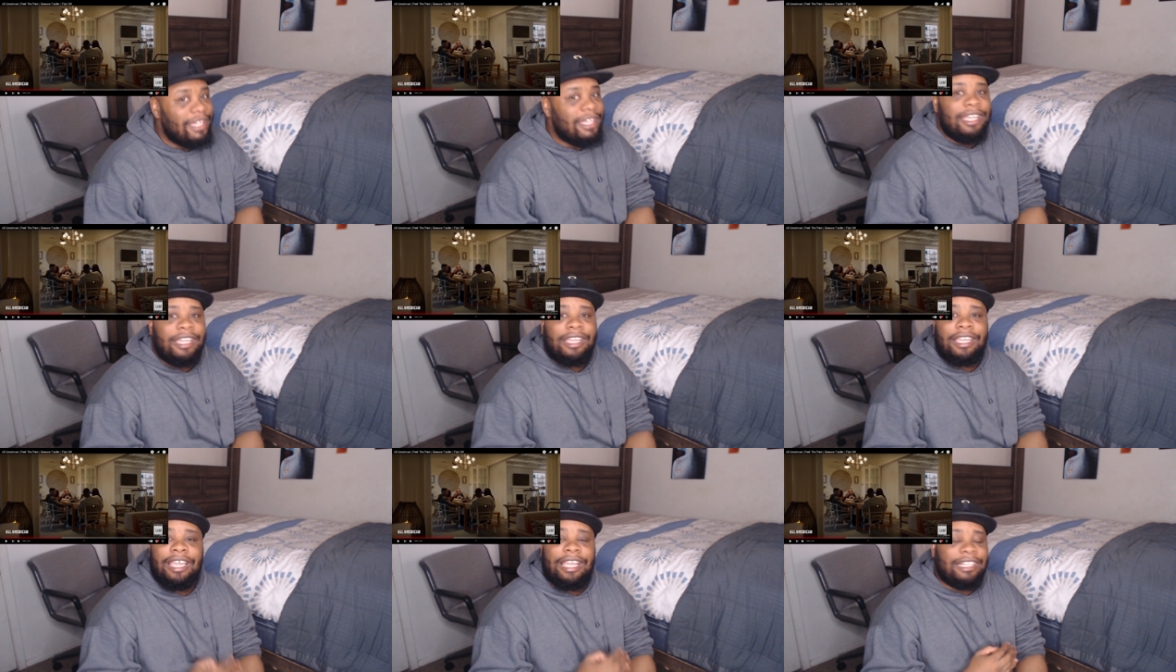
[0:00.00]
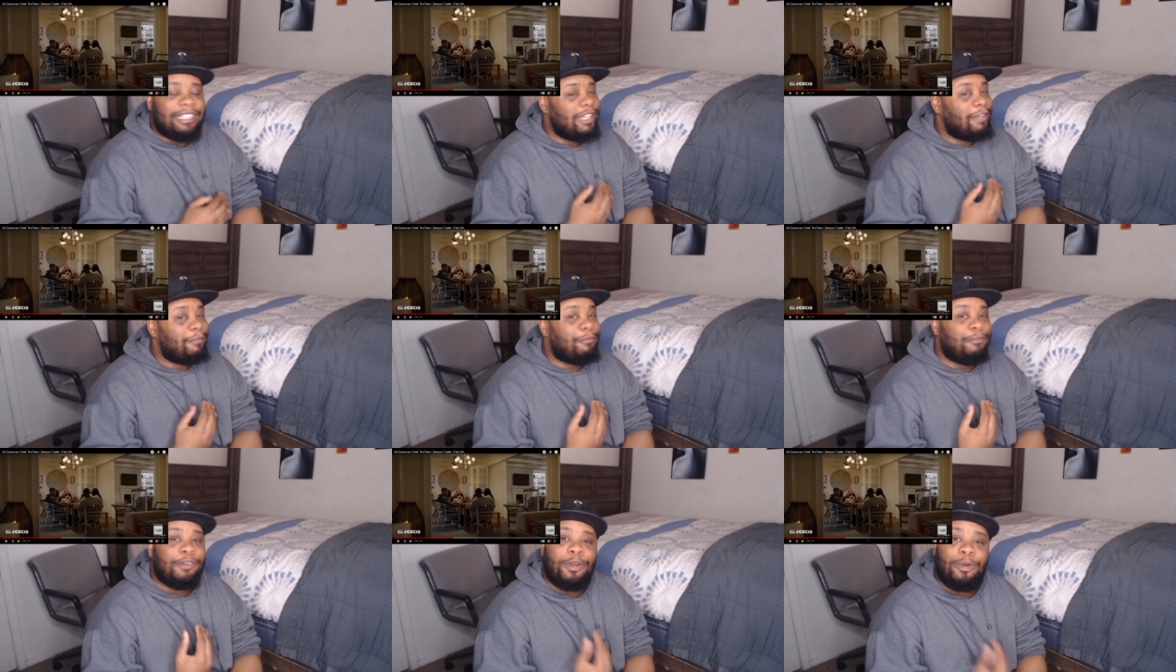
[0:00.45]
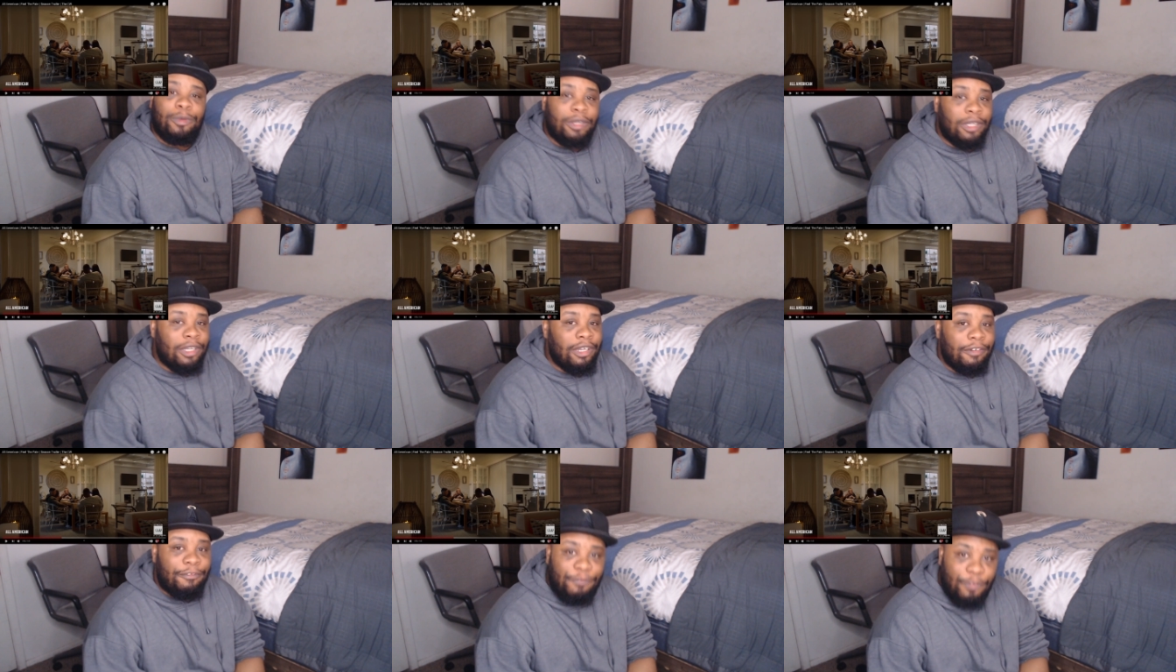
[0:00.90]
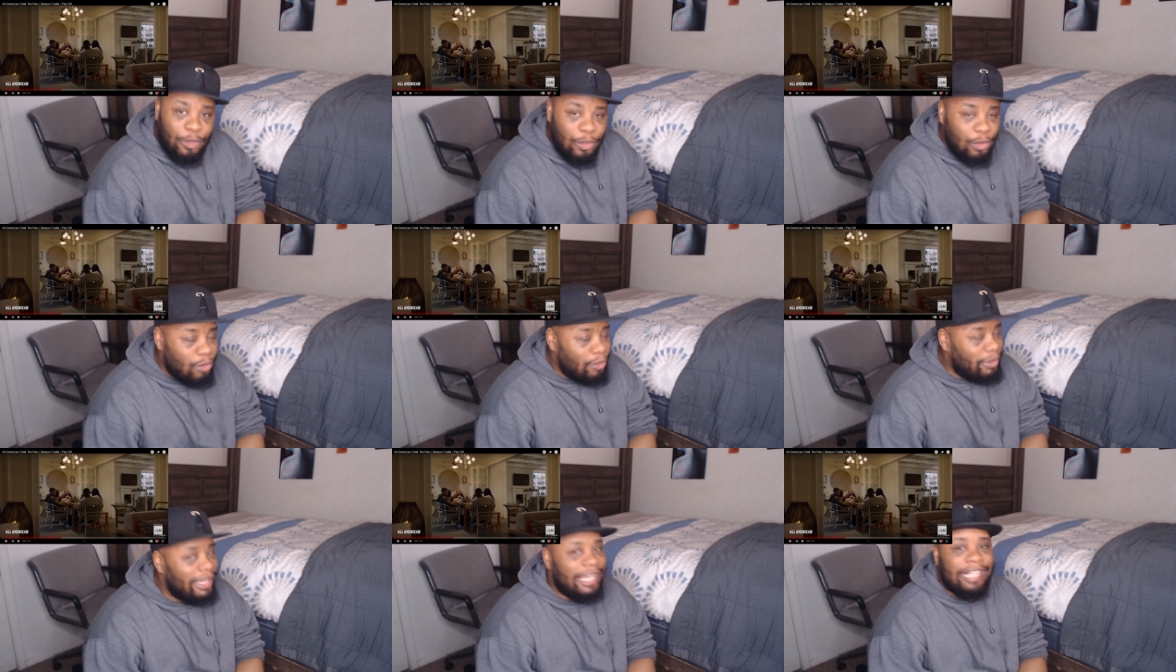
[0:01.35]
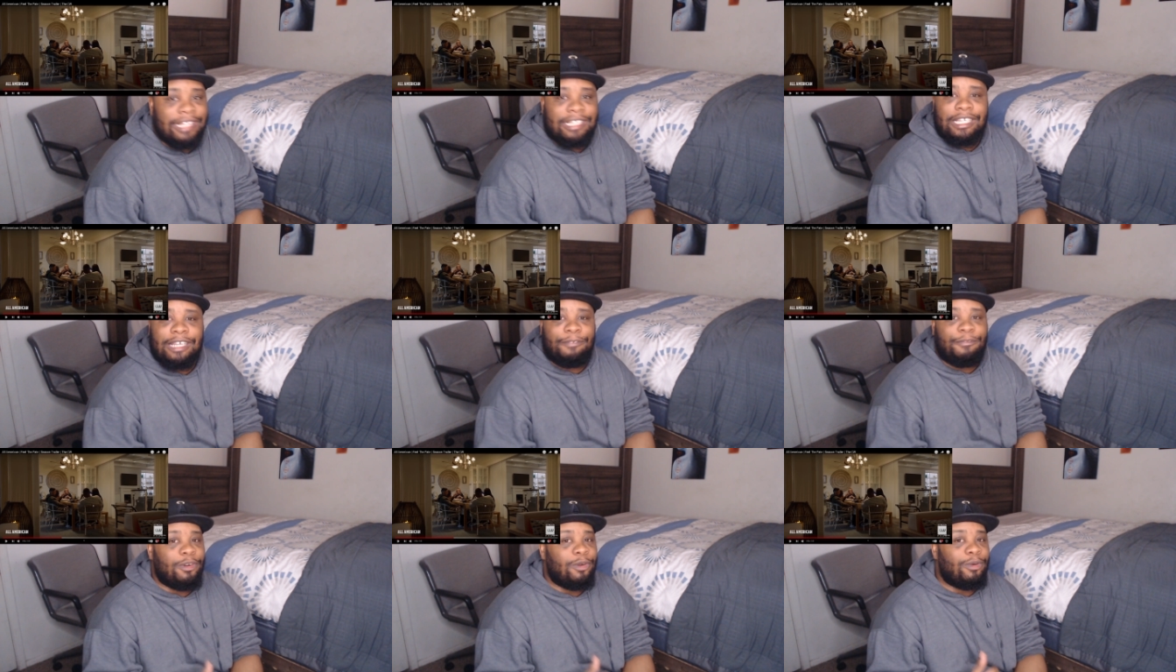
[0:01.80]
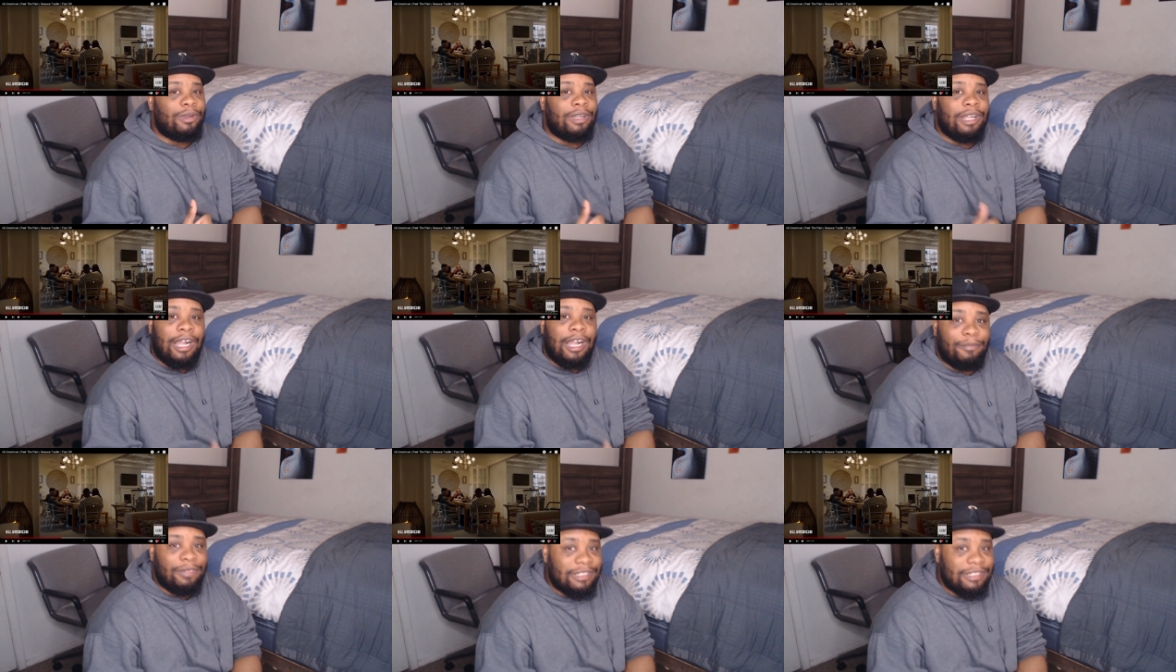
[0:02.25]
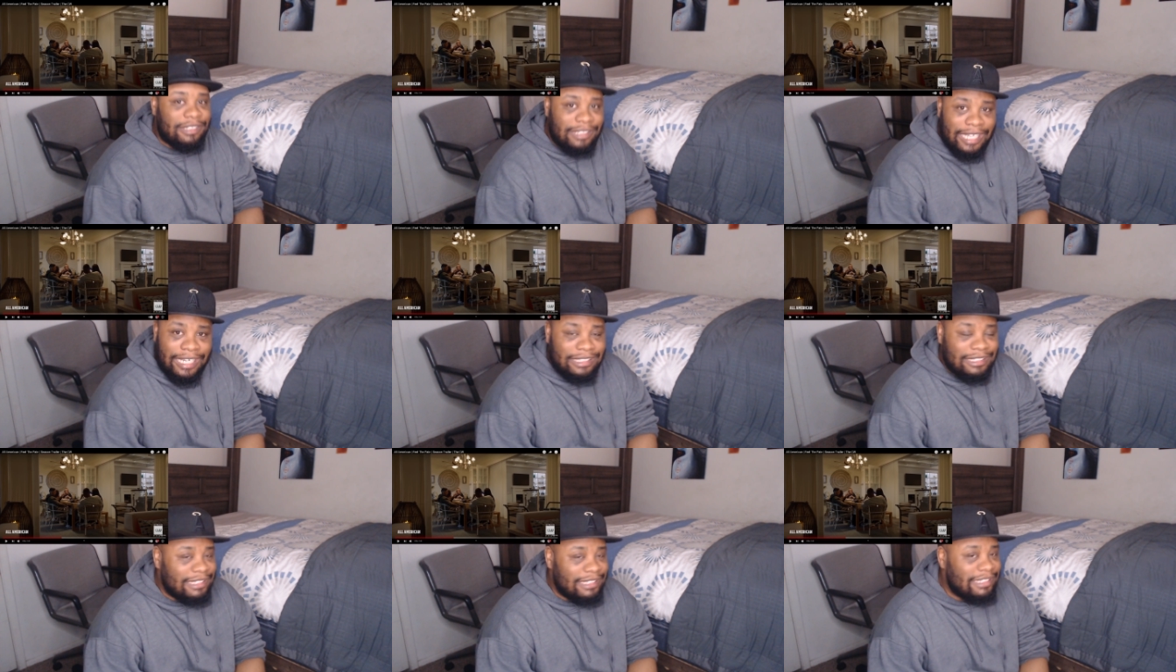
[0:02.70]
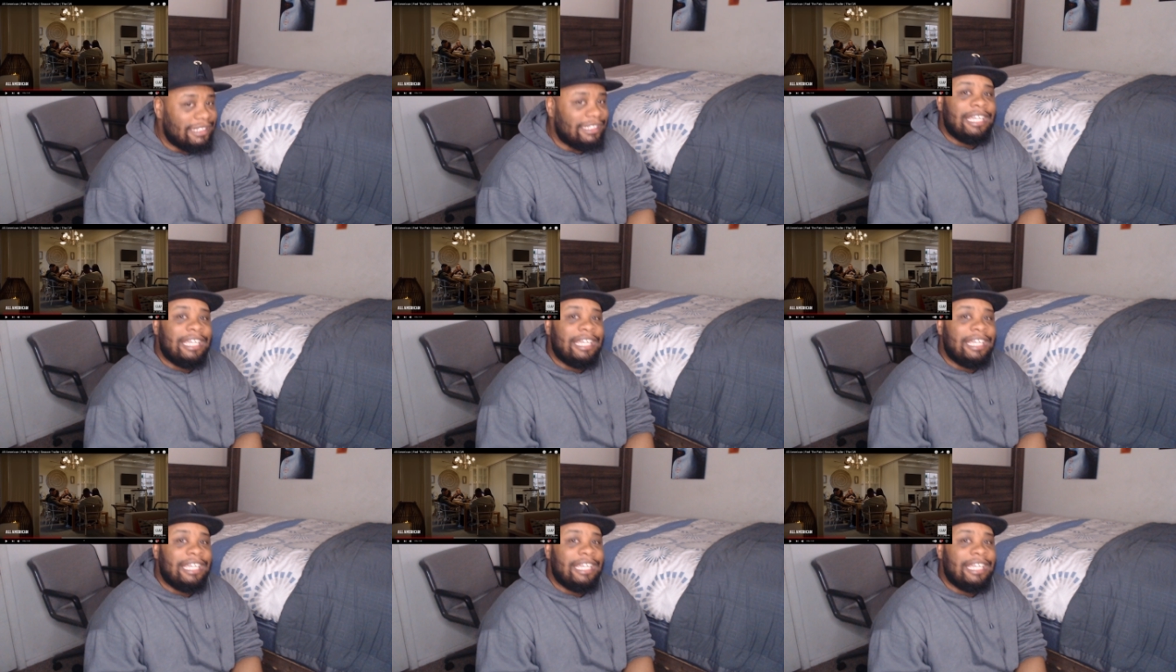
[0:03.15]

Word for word: He ain't there for no good food. He ain't there for no conversations.